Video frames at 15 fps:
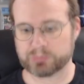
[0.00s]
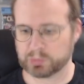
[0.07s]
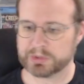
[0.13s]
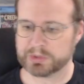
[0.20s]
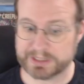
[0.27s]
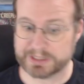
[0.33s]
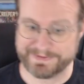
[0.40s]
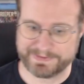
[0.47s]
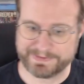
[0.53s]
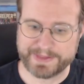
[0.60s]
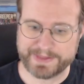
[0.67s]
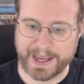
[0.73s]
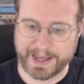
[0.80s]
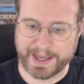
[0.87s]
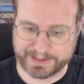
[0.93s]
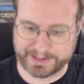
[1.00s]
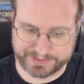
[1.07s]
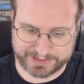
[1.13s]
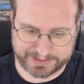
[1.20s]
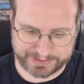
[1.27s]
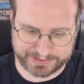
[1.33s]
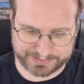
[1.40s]
given that, I
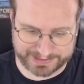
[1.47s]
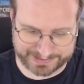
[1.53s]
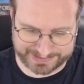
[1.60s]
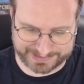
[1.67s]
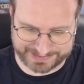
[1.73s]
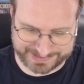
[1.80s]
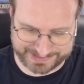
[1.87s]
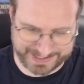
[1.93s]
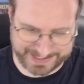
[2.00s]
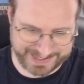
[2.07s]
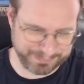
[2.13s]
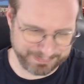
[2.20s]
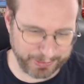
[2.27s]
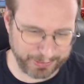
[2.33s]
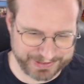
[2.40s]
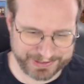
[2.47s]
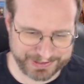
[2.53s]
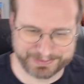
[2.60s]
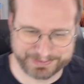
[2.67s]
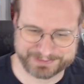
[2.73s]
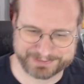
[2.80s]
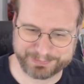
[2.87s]
think
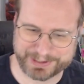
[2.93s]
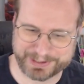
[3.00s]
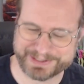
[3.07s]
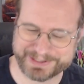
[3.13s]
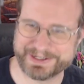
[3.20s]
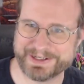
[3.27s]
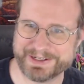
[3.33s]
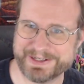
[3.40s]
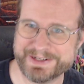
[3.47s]
8.0 is pretty good.